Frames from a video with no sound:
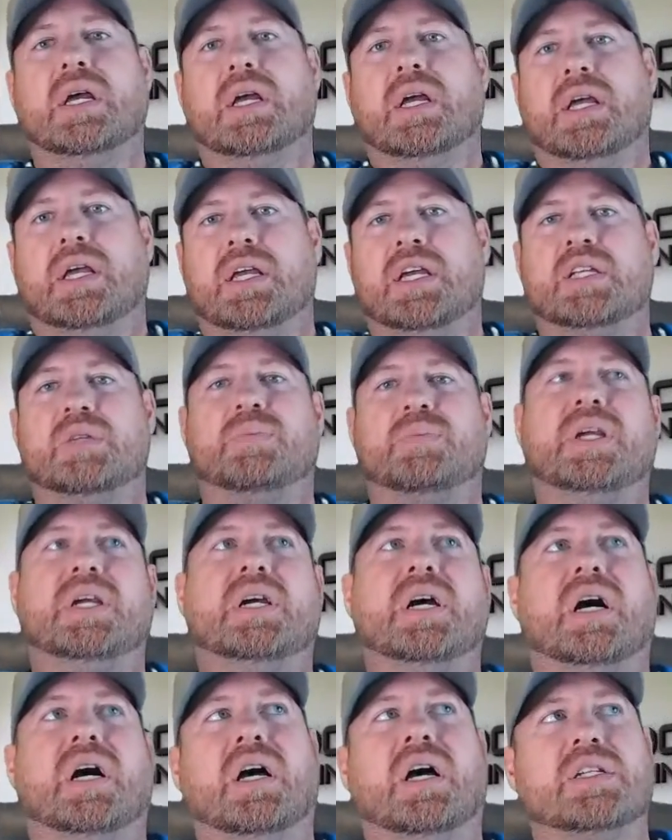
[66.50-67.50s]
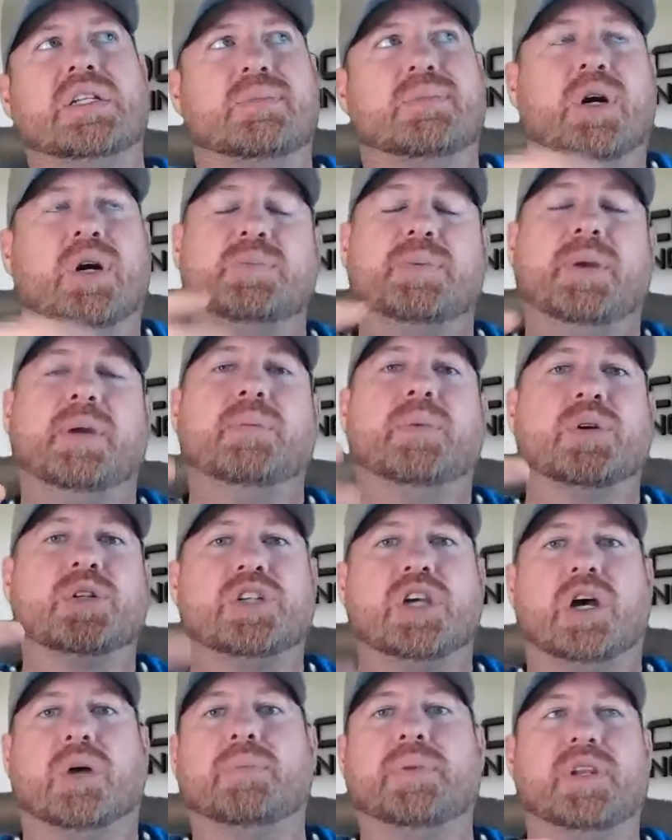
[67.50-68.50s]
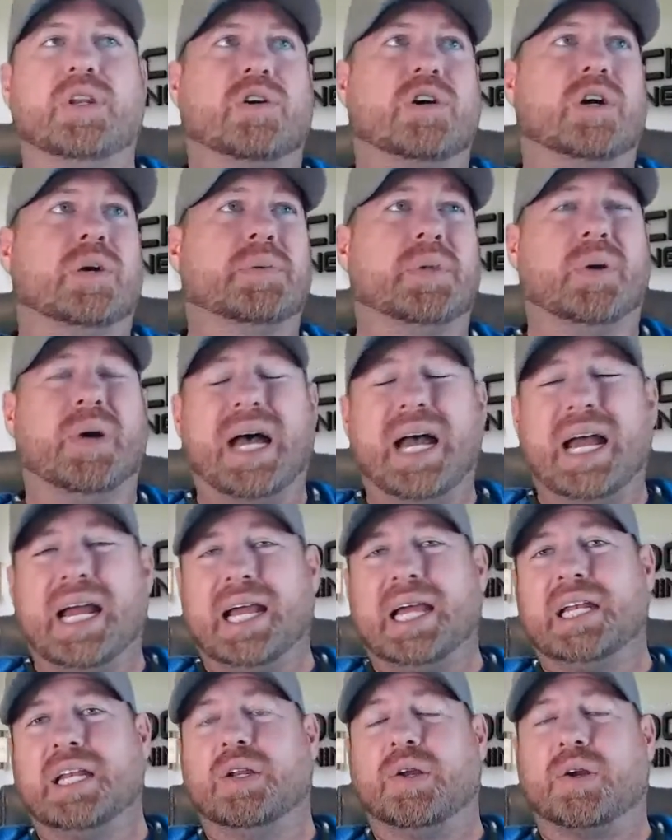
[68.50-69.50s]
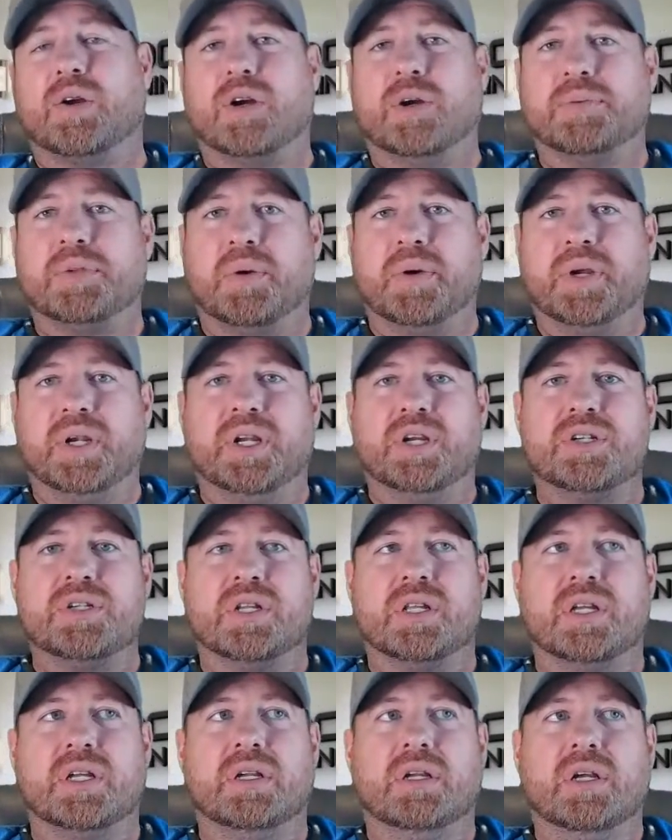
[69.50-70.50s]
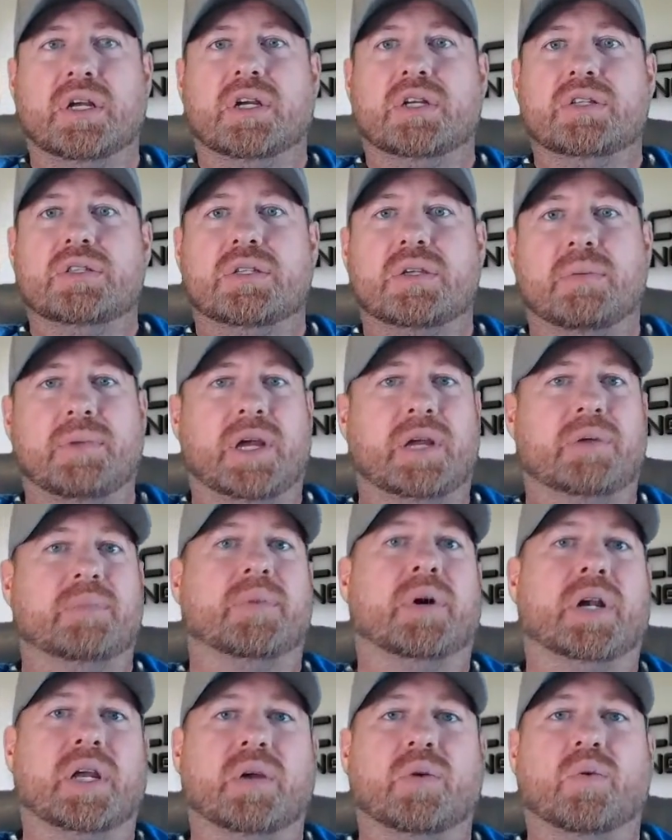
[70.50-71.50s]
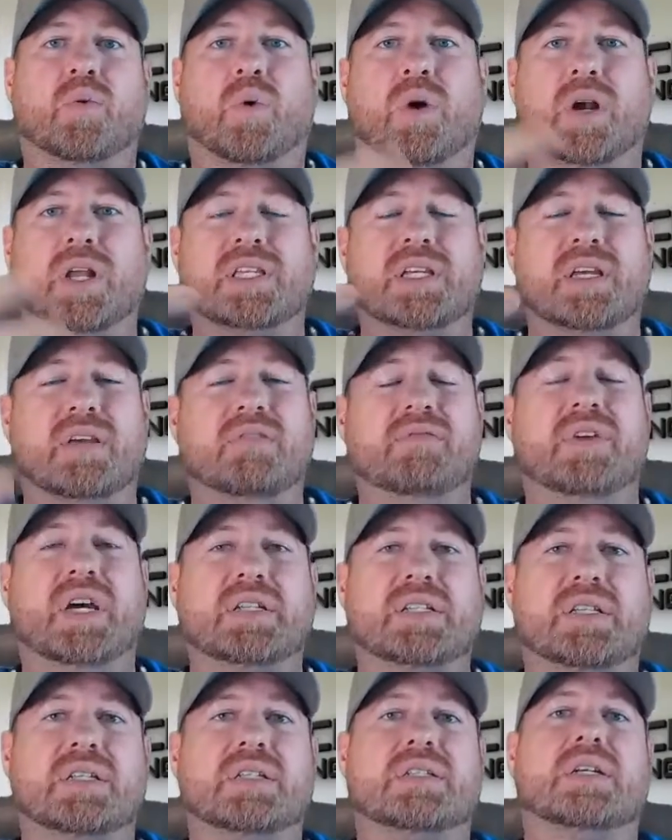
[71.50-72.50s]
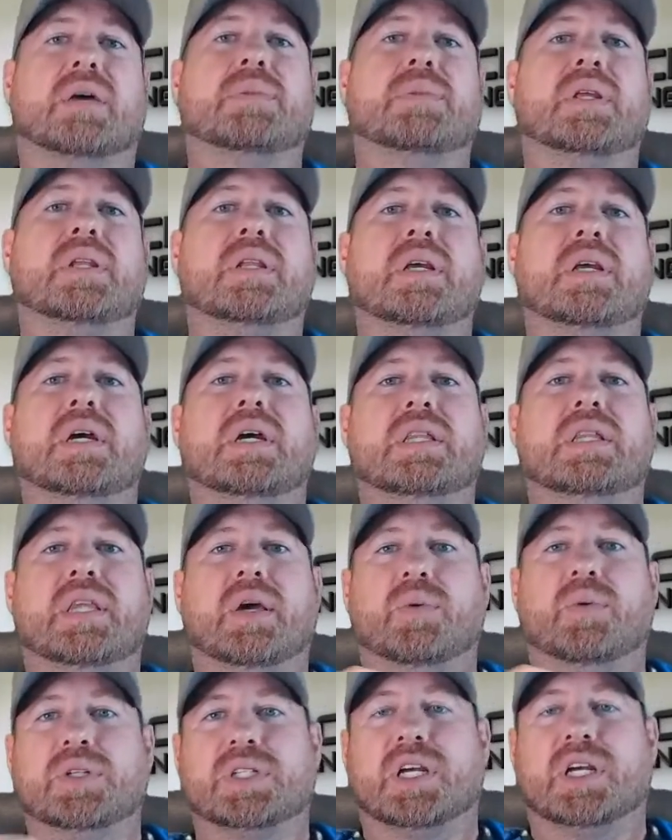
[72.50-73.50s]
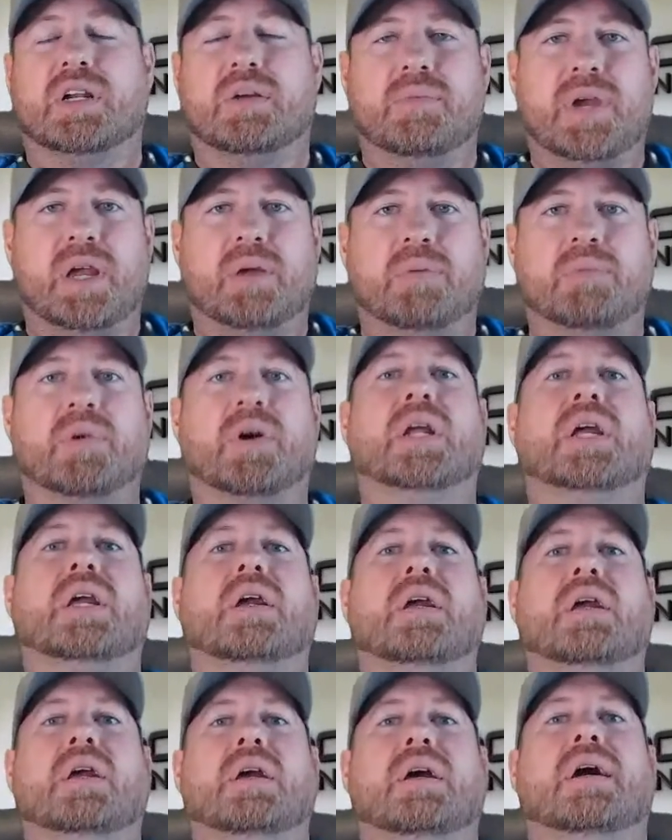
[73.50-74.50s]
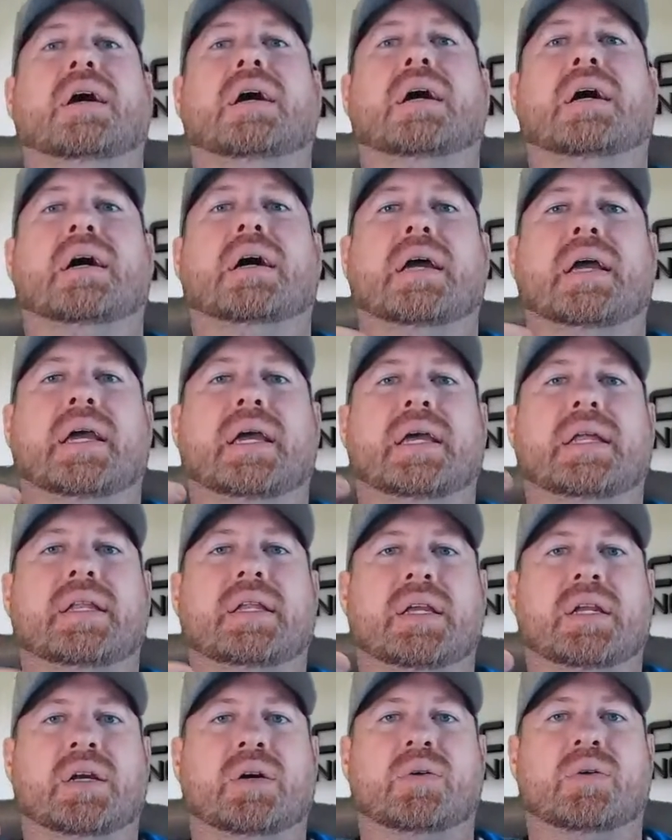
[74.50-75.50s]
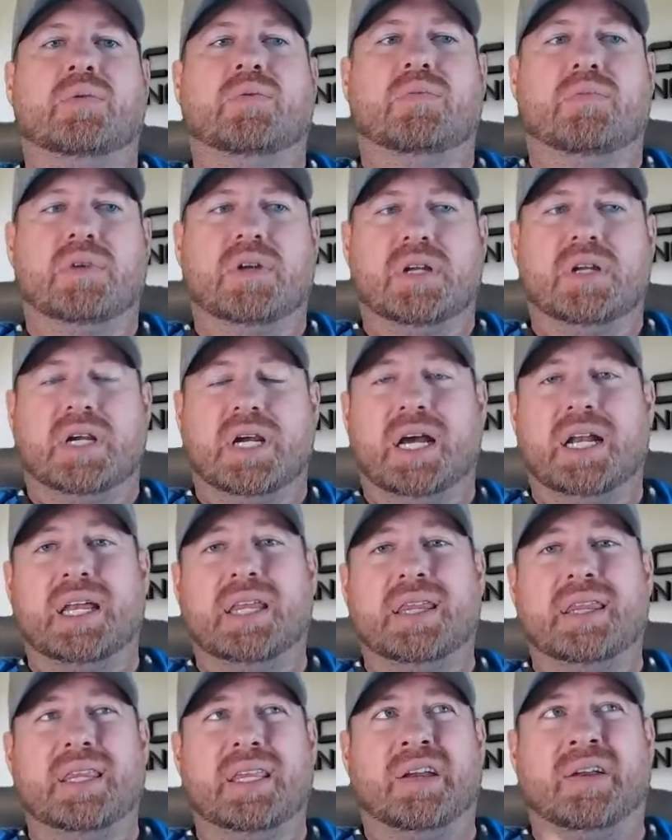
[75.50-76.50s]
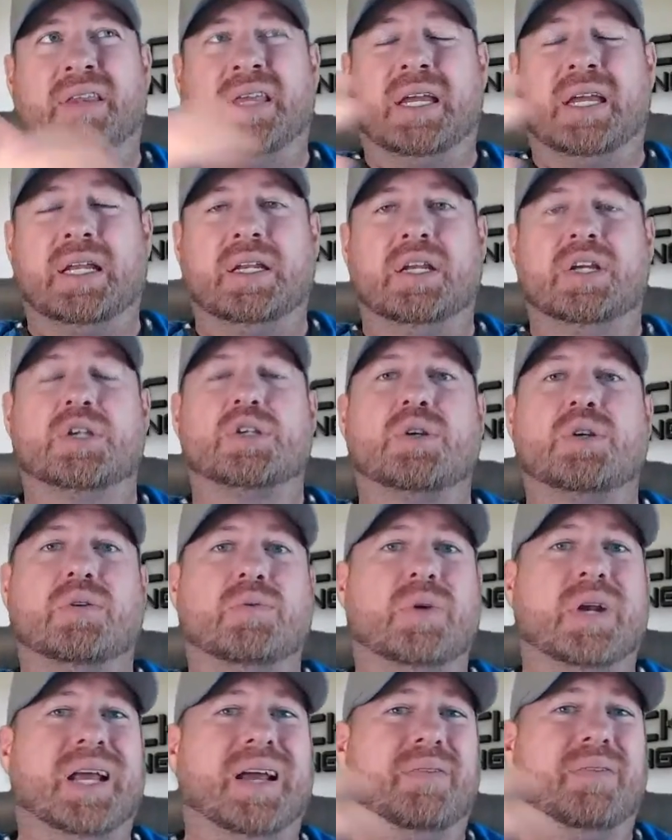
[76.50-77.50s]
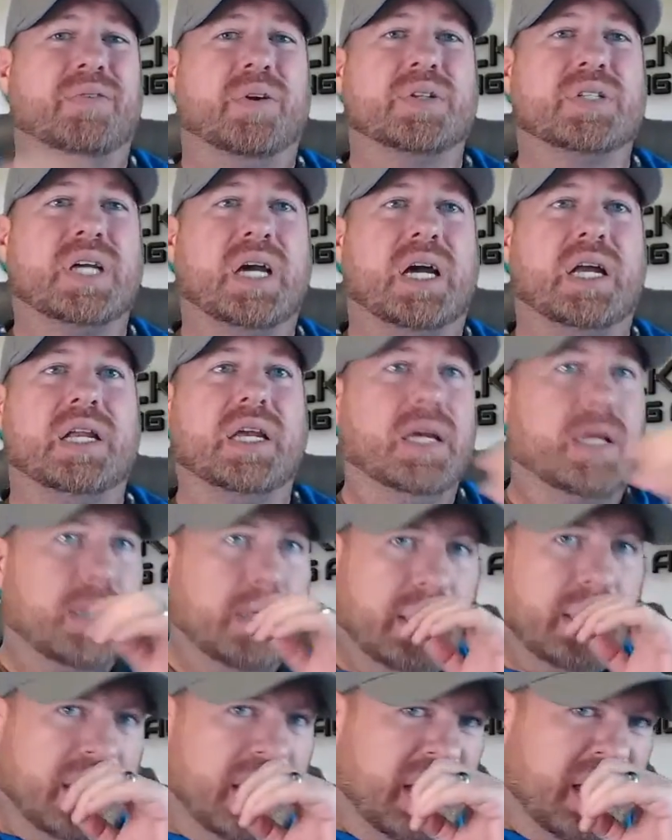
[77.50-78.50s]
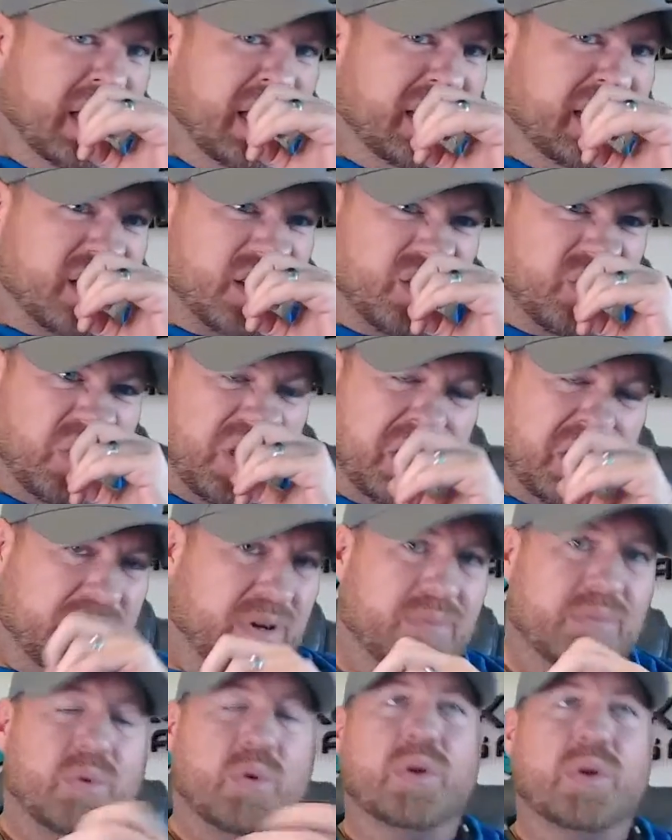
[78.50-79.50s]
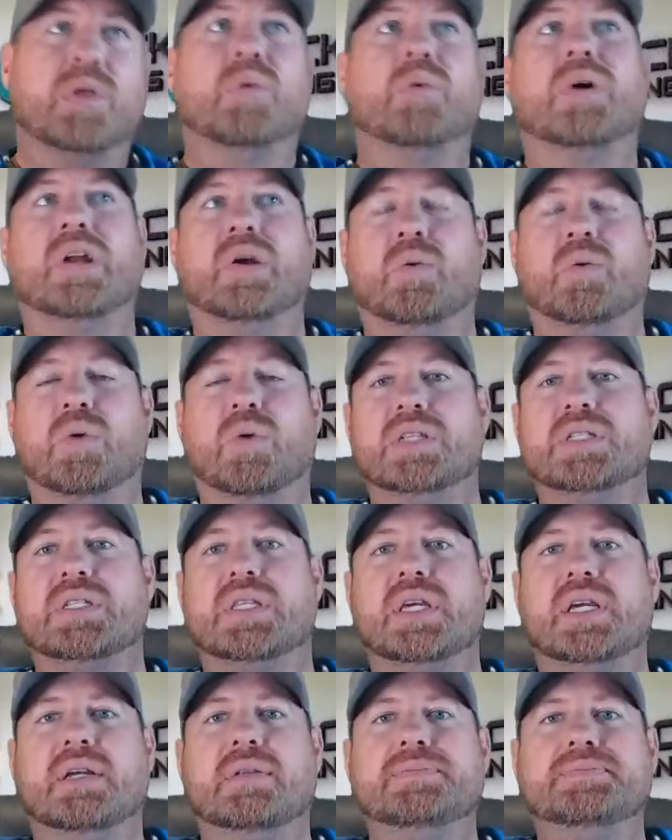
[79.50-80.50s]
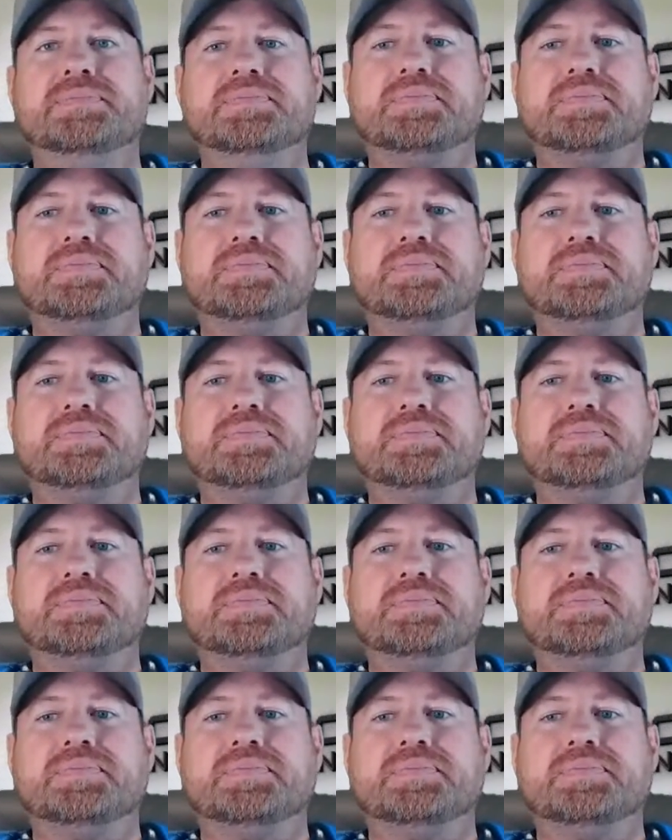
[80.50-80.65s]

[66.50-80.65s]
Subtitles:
Is because most people jump into crypto. I got into crypto initially to make money, wanted to invest in something that was going to make money. And, that initial, when I first got in, it's quite a bit more than what it was then.